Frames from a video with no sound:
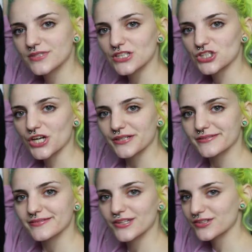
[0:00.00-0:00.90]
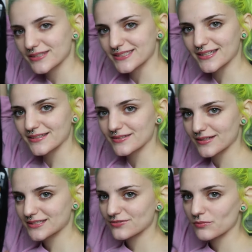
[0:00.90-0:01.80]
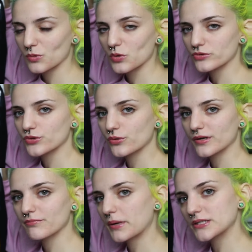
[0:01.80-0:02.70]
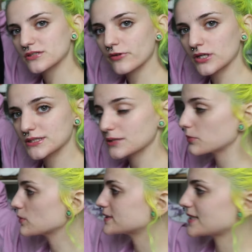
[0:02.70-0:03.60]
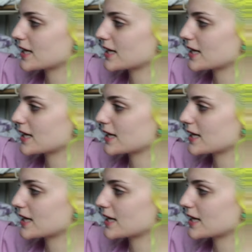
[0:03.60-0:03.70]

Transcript: t-shirt. You can see it. It's from the world tour, Pierce the Veil Sleeping with